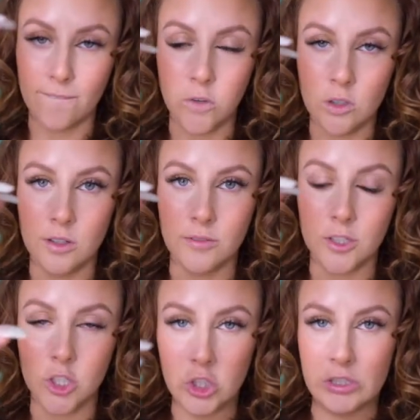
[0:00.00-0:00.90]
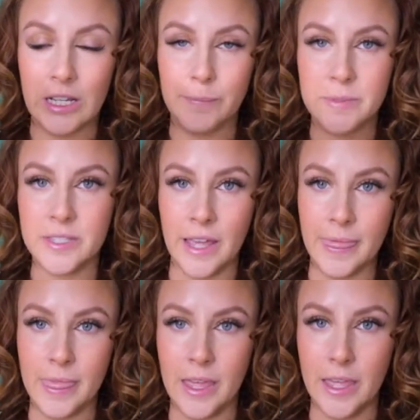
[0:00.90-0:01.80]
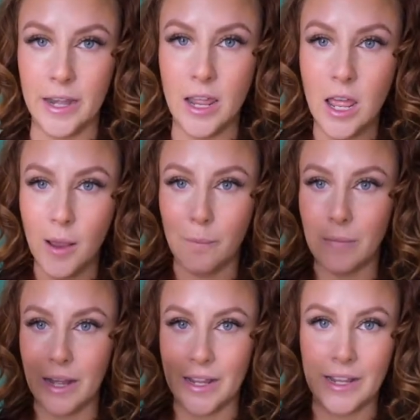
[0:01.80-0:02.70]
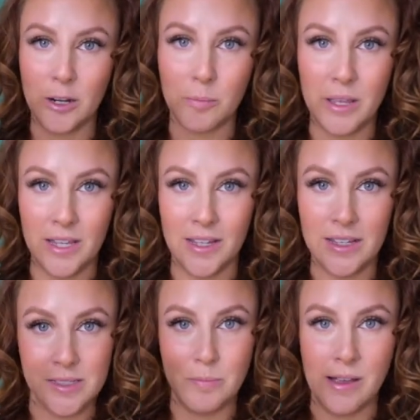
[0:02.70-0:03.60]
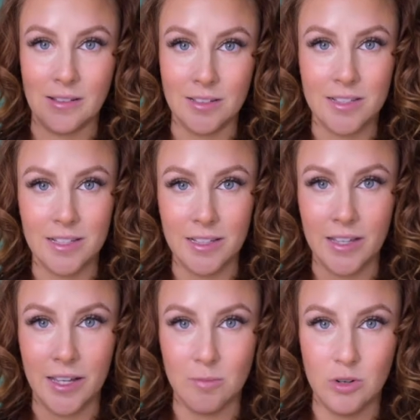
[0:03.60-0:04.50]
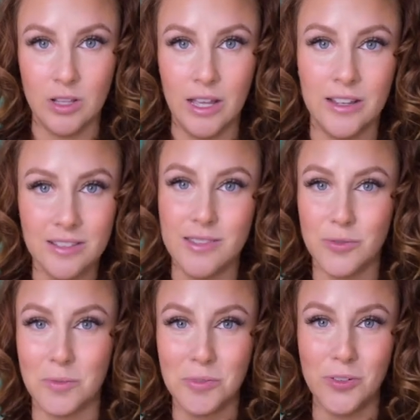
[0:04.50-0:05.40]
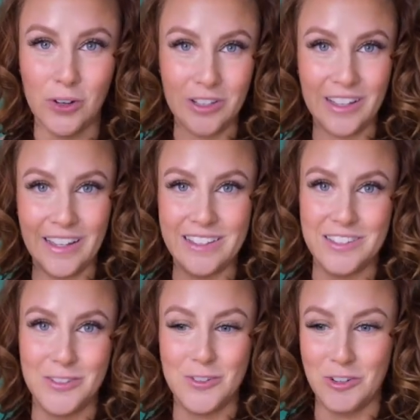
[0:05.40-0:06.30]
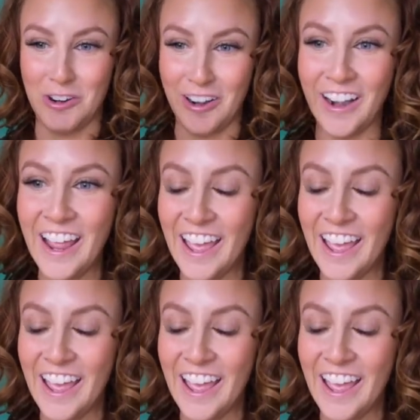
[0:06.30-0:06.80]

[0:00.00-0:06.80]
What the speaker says: full of Q-tips, and then my hair pick is balancing the camera lens from falling into the jar,